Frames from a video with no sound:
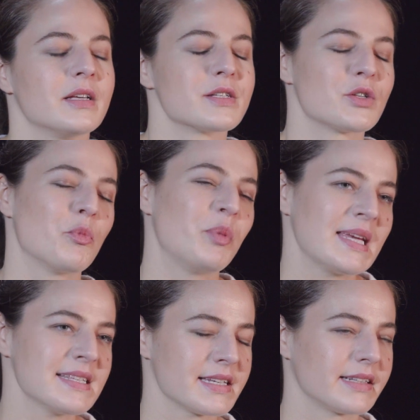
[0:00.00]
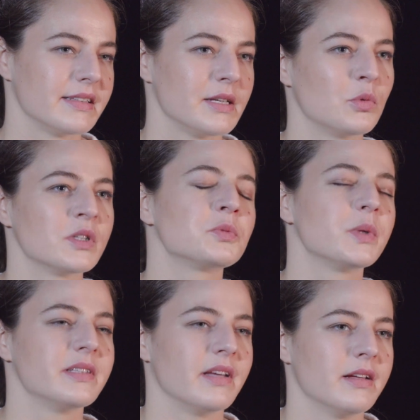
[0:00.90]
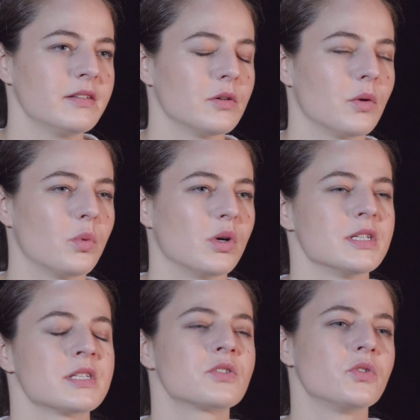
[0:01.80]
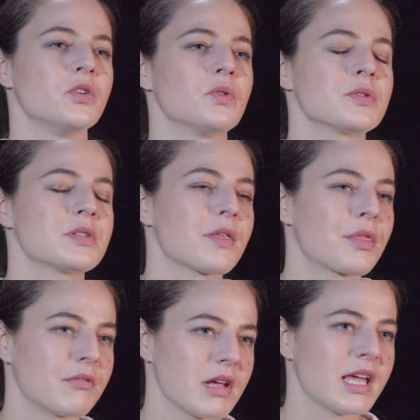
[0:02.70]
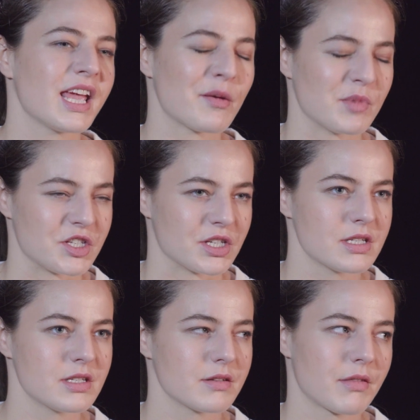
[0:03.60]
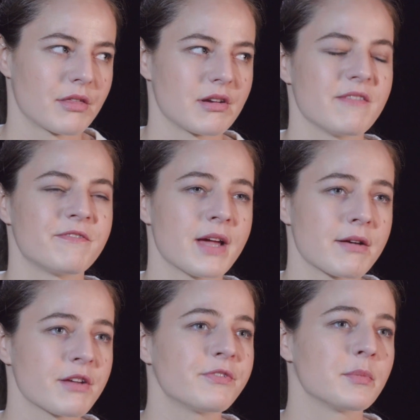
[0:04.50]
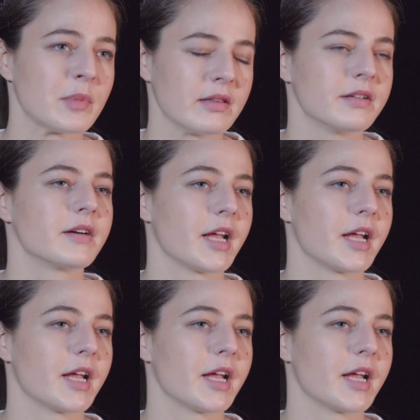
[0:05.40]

So basically what we did was to use 3 images, 3 very familiar